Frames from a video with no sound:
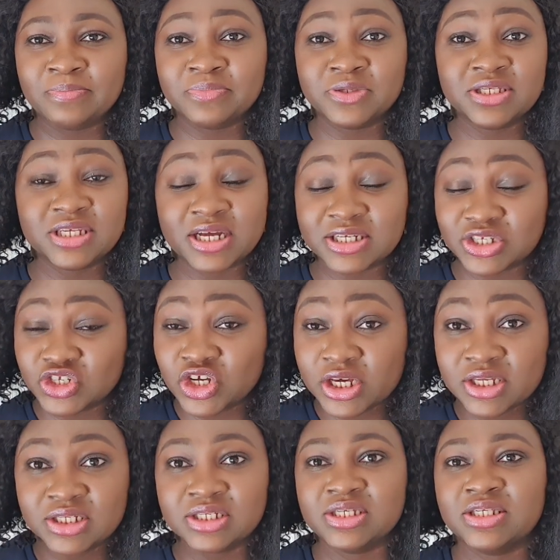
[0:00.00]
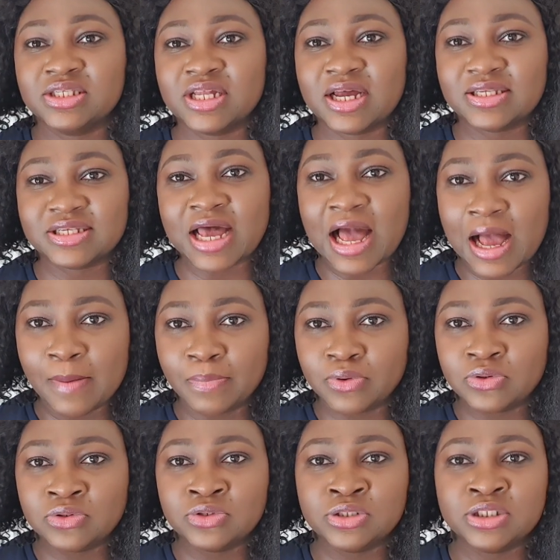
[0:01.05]
these are the changes that's
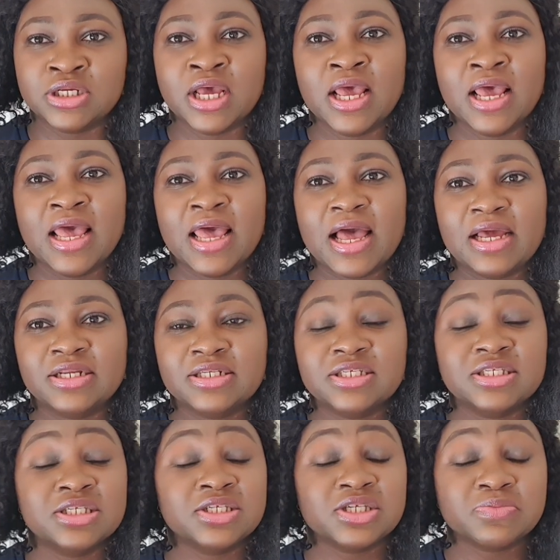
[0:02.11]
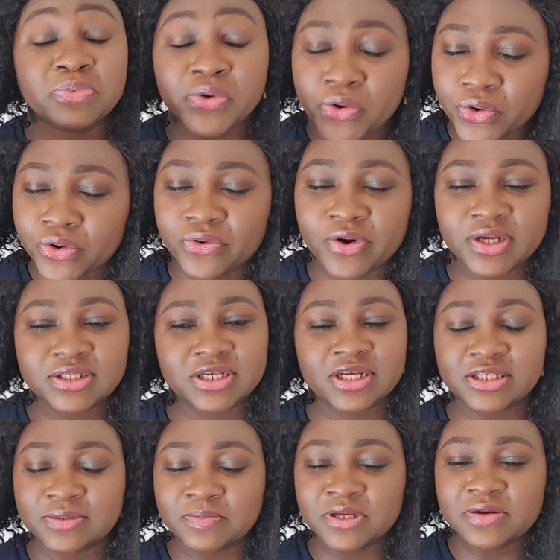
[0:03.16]
happened, and this is the progress
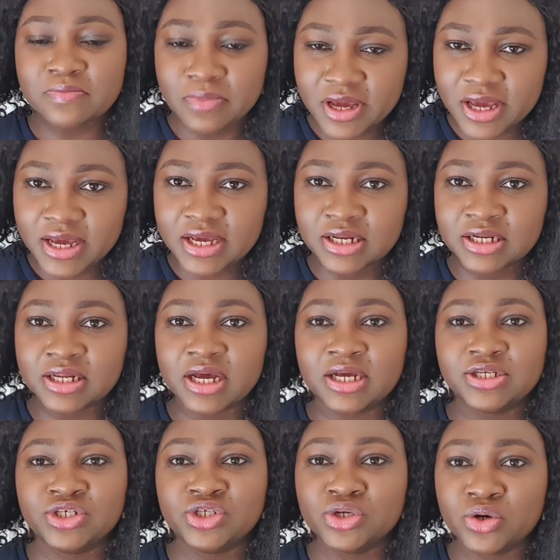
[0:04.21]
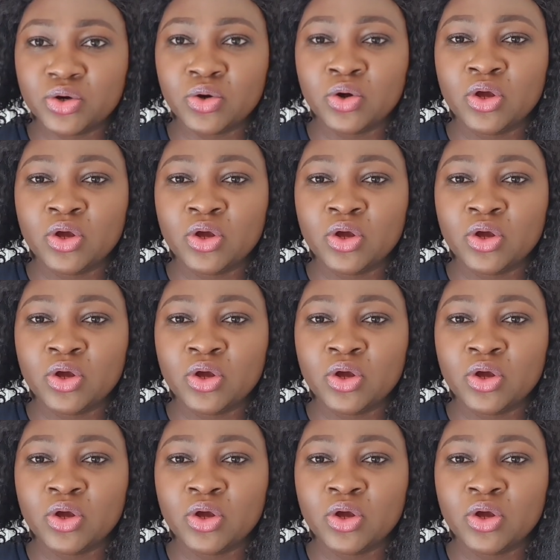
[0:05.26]
that's been made, and you know,